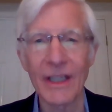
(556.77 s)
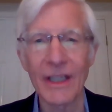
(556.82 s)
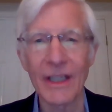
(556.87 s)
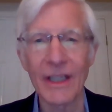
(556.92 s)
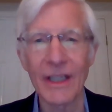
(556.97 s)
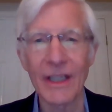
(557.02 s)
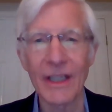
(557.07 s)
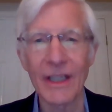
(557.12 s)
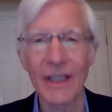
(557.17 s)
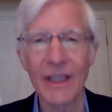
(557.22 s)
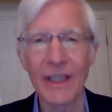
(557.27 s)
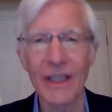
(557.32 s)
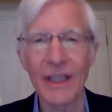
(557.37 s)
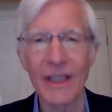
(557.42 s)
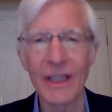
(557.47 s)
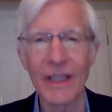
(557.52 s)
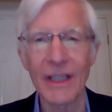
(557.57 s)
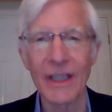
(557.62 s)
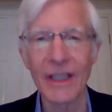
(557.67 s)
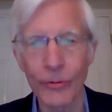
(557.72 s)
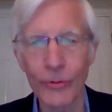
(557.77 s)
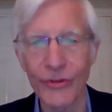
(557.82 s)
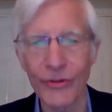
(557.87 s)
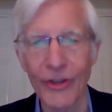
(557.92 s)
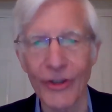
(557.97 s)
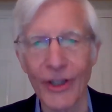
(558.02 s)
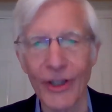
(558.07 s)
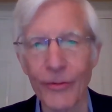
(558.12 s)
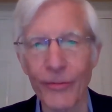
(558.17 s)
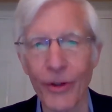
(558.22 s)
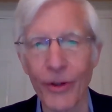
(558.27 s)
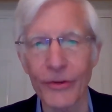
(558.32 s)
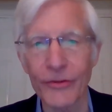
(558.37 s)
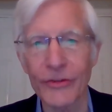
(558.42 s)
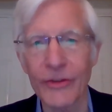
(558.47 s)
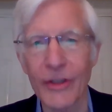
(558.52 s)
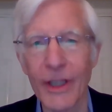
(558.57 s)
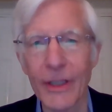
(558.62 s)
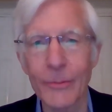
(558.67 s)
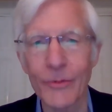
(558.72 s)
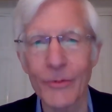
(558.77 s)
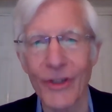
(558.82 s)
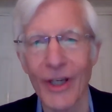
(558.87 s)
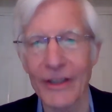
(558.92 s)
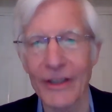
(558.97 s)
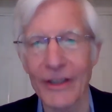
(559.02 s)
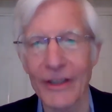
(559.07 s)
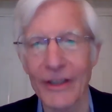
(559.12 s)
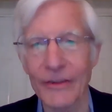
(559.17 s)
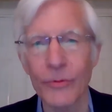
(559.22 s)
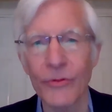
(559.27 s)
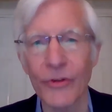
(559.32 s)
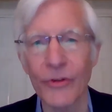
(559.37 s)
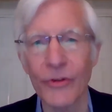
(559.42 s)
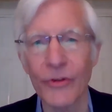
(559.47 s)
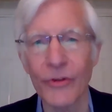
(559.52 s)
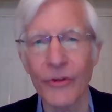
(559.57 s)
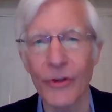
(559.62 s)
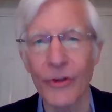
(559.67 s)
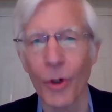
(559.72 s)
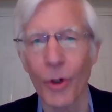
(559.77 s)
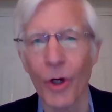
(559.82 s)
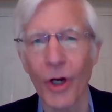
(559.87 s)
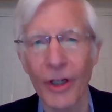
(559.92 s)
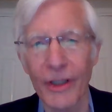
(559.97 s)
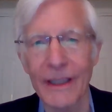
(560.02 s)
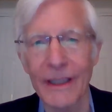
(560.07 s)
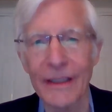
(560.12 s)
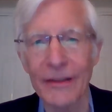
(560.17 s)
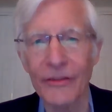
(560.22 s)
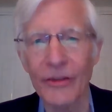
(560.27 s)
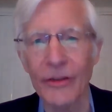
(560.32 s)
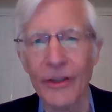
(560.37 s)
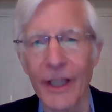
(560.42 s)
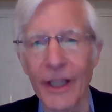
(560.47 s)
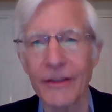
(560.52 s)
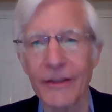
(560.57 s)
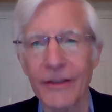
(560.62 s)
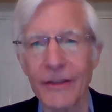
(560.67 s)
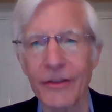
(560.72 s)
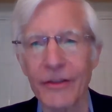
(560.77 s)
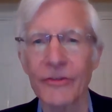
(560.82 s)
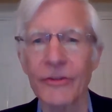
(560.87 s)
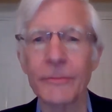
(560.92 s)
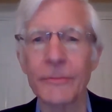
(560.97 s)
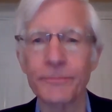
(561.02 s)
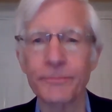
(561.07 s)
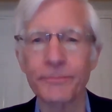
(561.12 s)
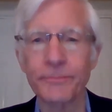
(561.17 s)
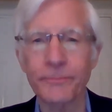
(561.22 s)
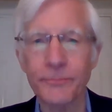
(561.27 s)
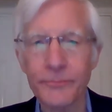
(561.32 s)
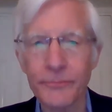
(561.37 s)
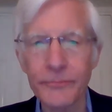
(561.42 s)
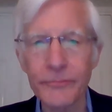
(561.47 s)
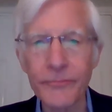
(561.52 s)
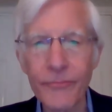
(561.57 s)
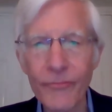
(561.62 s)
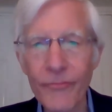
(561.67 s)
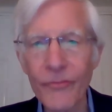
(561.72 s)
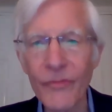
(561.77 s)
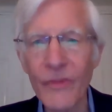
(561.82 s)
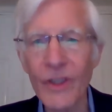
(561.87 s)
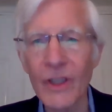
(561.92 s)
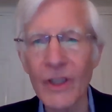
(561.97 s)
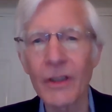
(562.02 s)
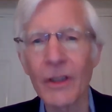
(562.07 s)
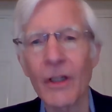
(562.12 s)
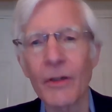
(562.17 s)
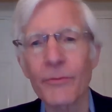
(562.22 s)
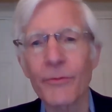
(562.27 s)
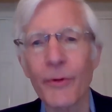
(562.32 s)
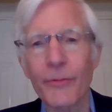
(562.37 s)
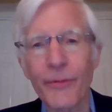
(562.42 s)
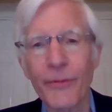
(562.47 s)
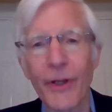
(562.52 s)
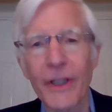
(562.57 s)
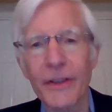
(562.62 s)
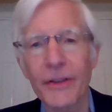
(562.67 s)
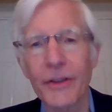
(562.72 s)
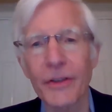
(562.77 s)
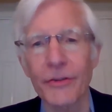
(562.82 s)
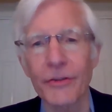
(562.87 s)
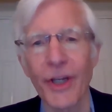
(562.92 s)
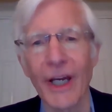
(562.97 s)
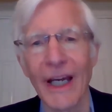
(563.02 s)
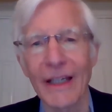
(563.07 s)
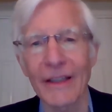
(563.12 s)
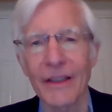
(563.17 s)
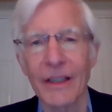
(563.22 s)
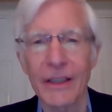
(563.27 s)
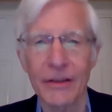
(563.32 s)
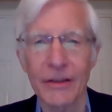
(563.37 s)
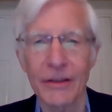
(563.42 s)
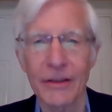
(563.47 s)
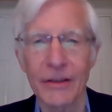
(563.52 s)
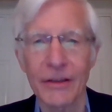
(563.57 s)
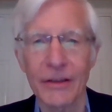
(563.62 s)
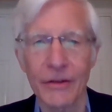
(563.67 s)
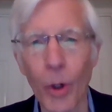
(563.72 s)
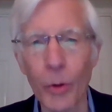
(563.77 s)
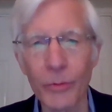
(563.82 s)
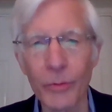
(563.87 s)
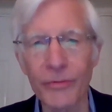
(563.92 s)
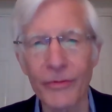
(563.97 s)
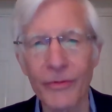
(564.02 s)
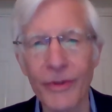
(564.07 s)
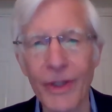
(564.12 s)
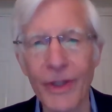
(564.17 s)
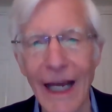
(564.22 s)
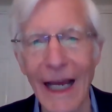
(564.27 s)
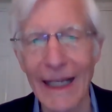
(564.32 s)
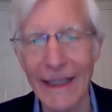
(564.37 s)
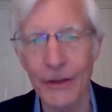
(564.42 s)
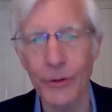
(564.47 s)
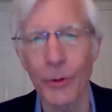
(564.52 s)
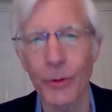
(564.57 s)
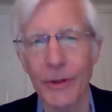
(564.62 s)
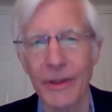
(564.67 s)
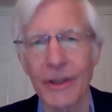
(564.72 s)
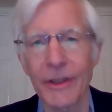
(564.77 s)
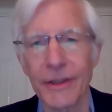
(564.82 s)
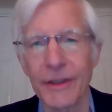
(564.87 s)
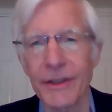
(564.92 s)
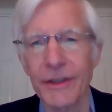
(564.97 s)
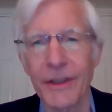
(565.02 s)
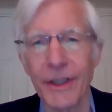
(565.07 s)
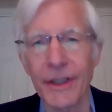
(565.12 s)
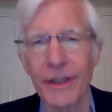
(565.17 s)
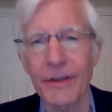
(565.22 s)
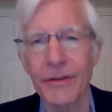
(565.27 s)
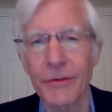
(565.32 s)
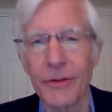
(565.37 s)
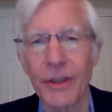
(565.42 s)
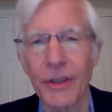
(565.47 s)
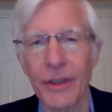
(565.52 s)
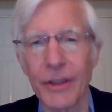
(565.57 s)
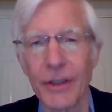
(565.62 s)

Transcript: at the, as you said, the False Claims Act suits that were brought against lenders for failure to, quote, adequately